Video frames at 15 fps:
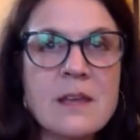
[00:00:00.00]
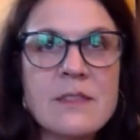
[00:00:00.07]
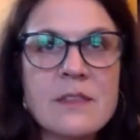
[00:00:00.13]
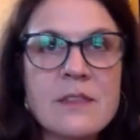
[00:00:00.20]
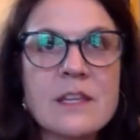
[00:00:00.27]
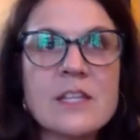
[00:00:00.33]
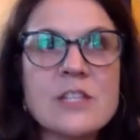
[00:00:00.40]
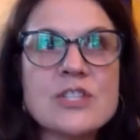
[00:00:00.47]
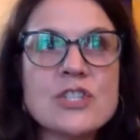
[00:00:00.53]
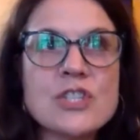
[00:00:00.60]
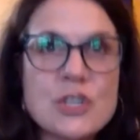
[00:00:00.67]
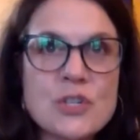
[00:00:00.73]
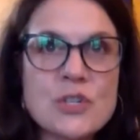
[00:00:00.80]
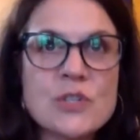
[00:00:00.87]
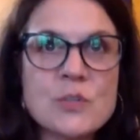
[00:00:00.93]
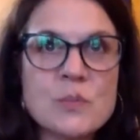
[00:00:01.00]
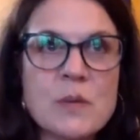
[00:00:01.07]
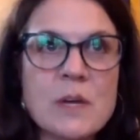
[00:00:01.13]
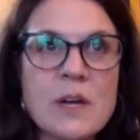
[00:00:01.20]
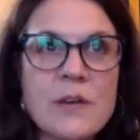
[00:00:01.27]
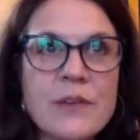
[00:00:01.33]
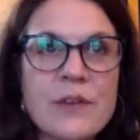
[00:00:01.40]
the concerns
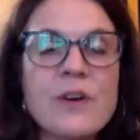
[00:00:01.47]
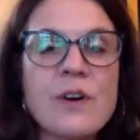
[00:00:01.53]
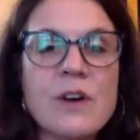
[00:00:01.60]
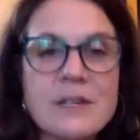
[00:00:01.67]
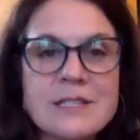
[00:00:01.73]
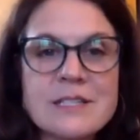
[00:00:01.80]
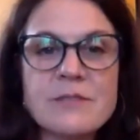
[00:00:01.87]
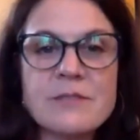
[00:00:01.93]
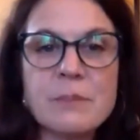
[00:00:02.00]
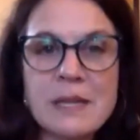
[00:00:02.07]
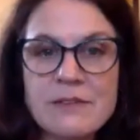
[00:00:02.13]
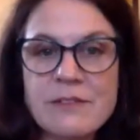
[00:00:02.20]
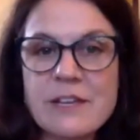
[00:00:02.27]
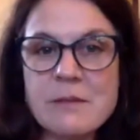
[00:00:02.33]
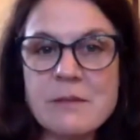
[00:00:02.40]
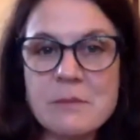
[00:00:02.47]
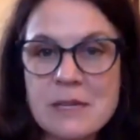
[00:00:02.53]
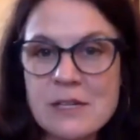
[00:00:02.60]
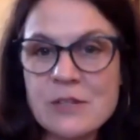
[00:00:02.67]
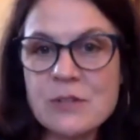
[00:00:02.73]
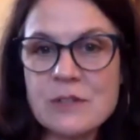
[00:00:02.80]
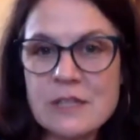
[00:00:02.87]
around the cost of paid family
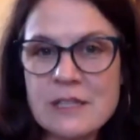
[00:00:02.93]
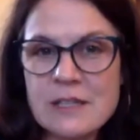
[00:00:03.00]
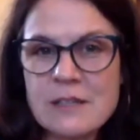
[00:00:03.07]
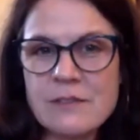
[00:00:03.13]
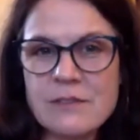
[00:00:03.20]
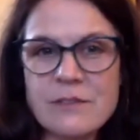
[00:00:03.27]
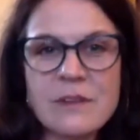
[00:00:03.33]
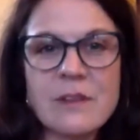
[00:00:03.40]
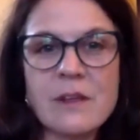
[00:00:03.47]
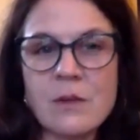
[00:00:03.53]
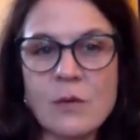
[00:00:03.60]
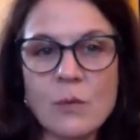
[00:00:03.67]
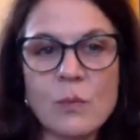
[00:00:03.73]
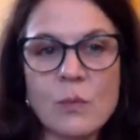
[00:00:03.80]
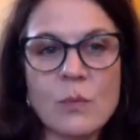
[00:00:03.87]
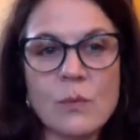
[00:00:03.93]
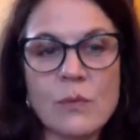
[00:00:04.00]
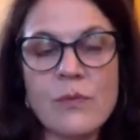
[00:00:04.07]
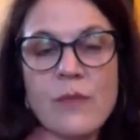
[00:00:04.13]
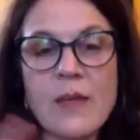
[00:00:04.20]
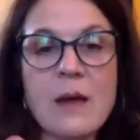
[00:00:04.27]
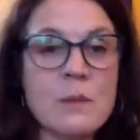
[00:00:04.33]
medical leave.
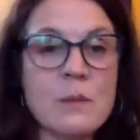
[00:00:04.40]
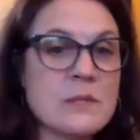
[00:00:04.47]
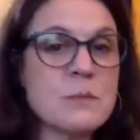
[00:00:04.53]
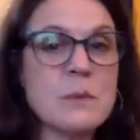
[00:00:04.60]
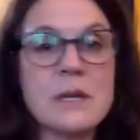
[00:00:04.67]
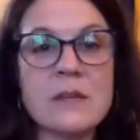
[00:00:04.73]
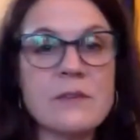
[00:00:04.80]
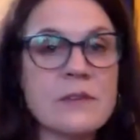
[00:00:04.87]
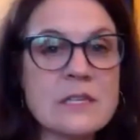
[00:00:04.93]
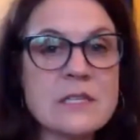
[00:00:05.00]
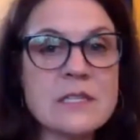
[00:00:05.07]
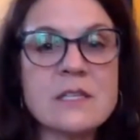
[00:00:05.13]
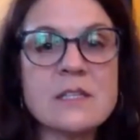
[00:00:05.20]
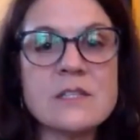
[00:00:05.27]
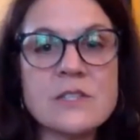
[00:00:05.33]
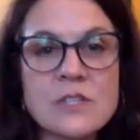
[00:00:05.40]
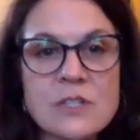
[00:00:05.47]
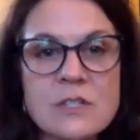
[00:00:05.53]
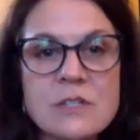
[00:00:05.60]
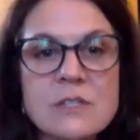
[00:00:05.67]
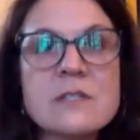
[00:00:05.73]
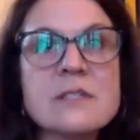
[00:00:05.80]
That was one of his
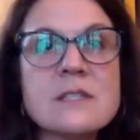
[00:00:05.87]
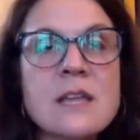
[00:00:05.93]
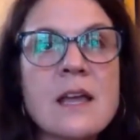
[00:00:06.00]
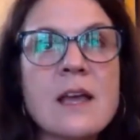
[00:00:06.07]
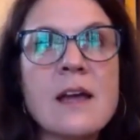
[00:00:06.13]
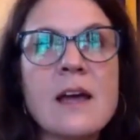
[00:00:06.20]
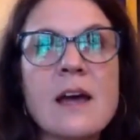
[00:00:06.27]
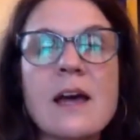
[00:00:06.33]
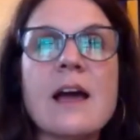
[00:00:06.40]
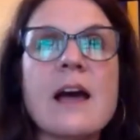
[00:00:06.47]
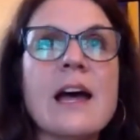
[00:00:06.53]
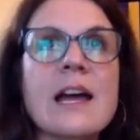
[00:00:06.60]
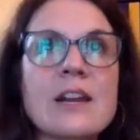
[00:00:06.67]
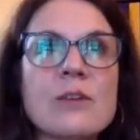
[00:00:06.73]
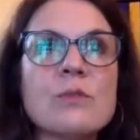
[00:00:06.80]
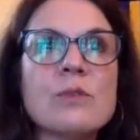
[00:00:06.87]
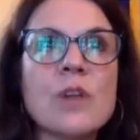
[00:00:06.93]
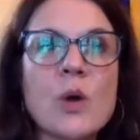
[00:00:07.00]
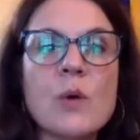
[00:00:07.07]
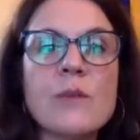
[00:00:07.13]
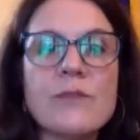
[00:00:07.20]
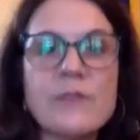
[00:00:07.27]
concerns. I don't
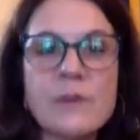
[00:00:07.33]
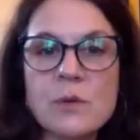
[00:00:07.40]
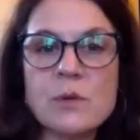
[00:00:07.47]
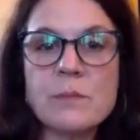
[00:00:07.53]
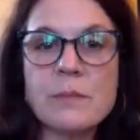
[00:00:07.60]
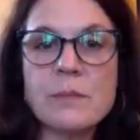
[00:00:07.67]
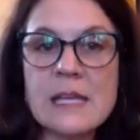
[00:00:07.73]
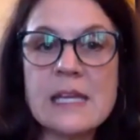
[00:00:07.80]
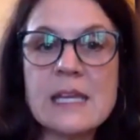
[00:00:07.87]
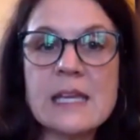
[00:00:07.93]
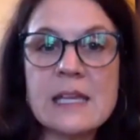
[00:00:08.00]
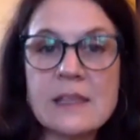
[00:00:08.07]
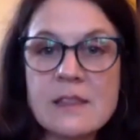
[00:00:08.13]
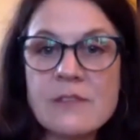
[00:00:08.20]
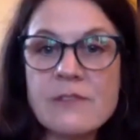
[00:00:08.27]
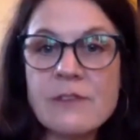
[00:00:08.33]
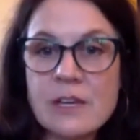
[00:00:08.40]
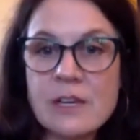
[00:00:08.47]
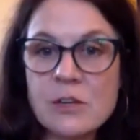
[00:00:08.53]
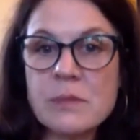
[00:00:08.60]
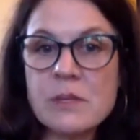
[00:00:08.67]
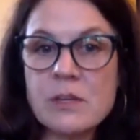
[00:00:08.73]
know if it will be in the
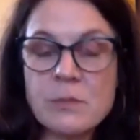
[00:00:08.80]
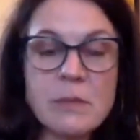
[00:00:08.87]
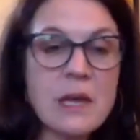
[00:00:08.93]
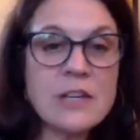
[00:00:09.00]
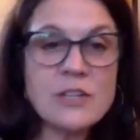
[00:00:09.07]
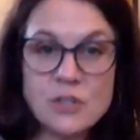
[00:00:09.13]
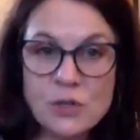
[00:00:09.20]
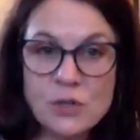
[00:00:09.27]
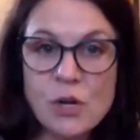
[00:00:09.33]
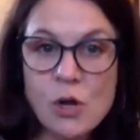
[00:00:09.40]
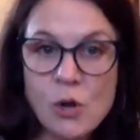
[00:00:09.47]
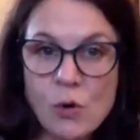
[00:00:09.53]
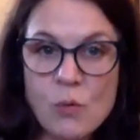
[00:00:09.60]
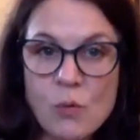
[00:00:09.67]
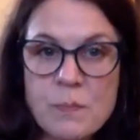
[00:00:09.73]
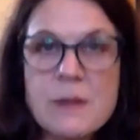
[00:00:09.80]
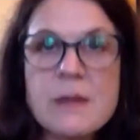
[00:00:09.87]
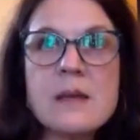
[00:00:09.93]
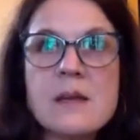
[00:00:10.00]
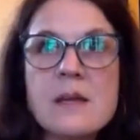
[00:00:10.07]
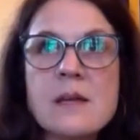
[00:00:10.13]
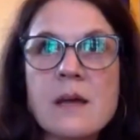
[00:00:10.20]
final bill. I sure hope.
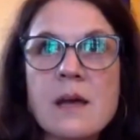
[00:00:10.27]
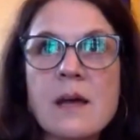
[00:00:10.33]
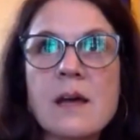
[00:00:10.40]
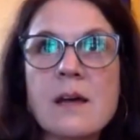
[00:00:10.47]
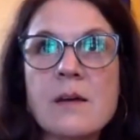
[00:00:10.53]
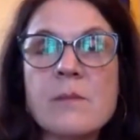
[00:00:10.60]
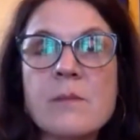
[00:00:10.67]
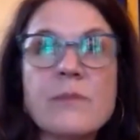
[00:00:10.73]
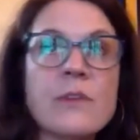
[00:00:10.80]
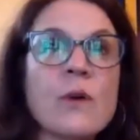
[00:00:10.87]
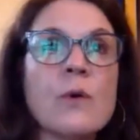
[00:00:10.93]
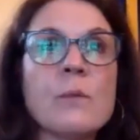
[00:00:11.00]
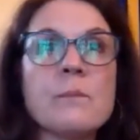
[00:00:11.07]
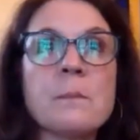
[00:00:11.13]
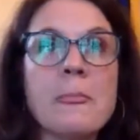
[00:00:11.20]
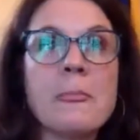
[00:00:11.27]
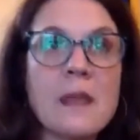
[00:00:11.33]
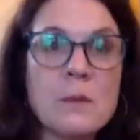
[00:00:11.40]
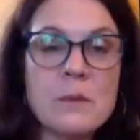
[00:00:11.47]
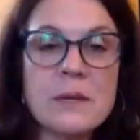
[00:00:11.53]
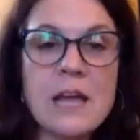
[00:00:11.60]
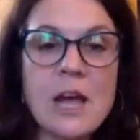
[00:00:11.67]
So
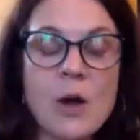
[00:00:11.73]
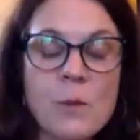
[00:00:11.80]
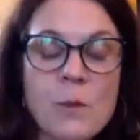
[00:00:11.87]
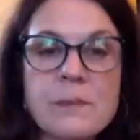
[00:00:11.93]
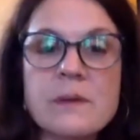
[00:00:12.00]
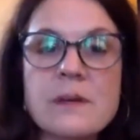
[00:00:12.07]
it would help